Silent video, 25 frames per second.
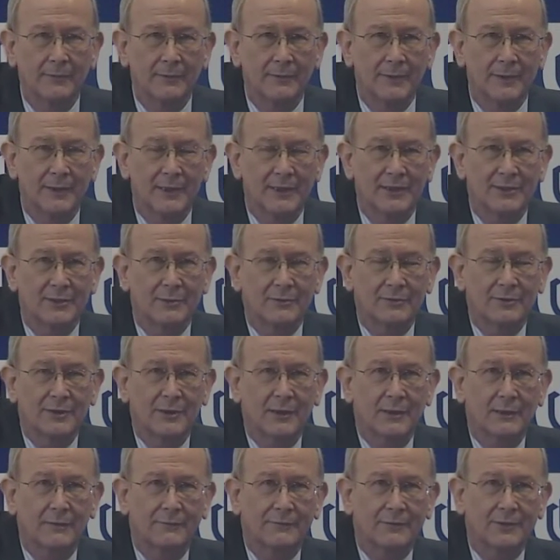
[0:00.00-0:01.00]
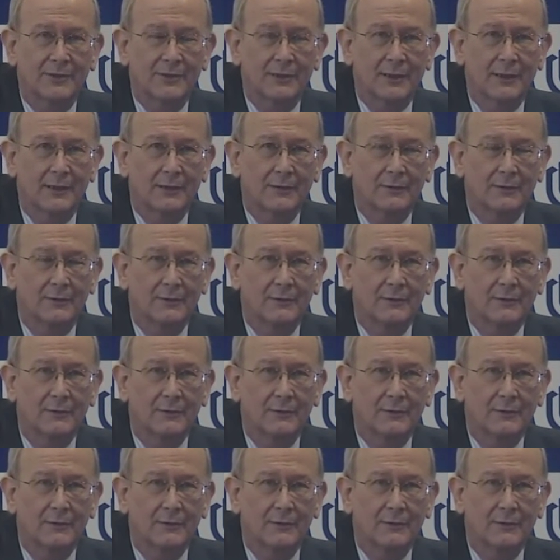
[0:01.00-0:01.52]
from the National Centre for State